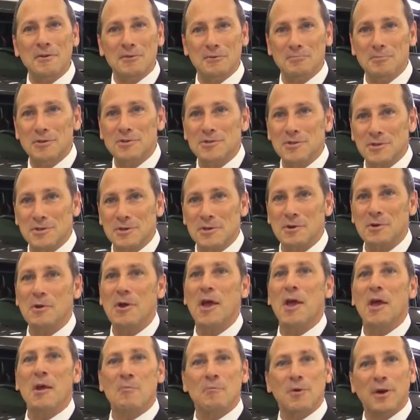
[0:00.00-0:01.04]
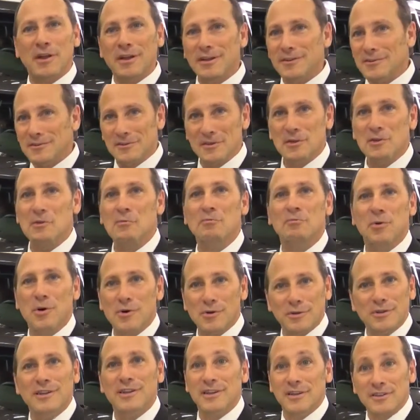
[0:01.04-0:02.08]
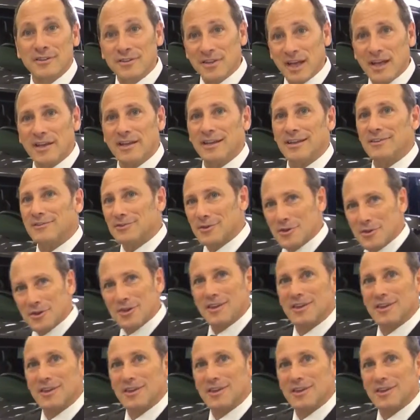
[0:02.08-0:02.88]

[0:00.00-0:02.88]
he's a mature, but he's still bold and exciting. So,